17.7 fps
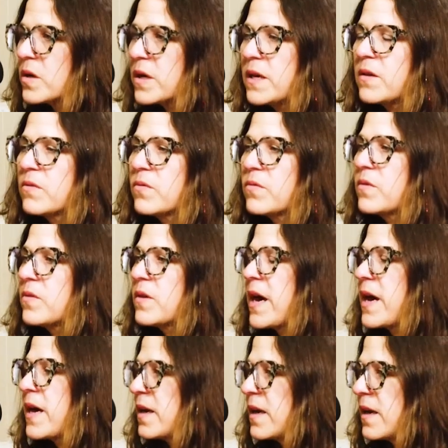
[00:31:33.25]
working through
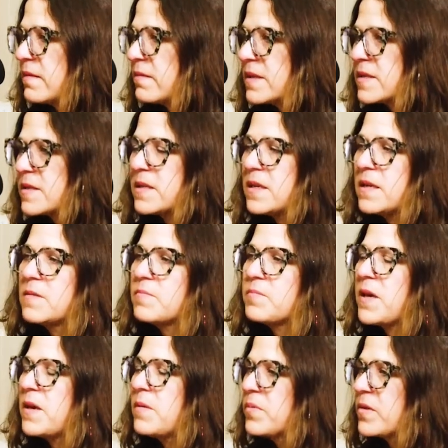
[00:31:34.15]
that and listening
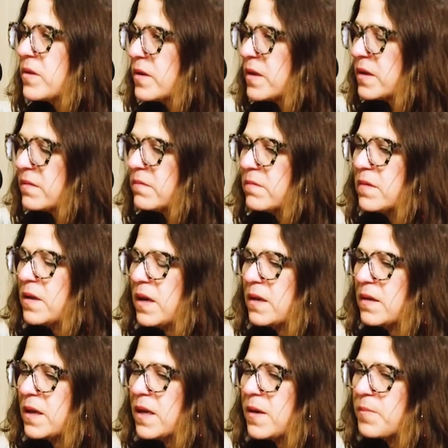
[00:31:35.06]
to people and
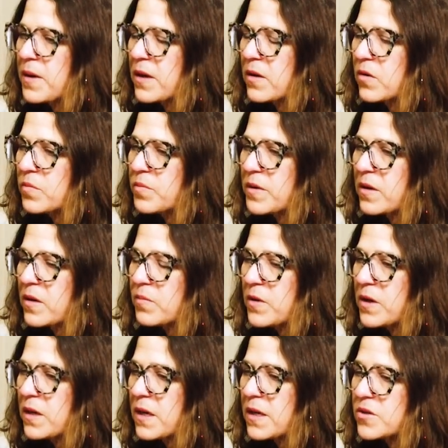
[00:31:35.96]
keeping an open
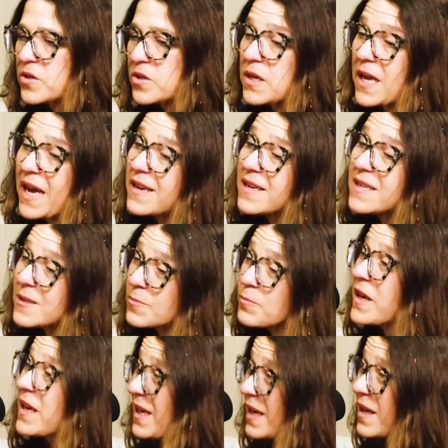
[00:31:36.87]
communication and
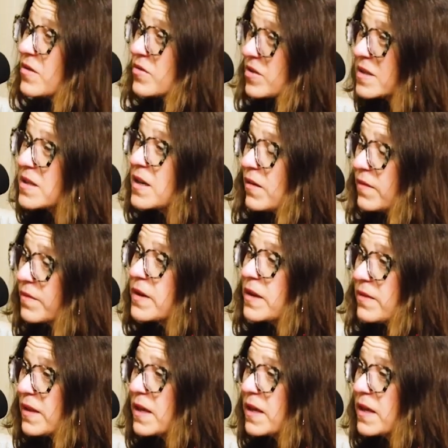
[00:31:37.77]
explaining yourself.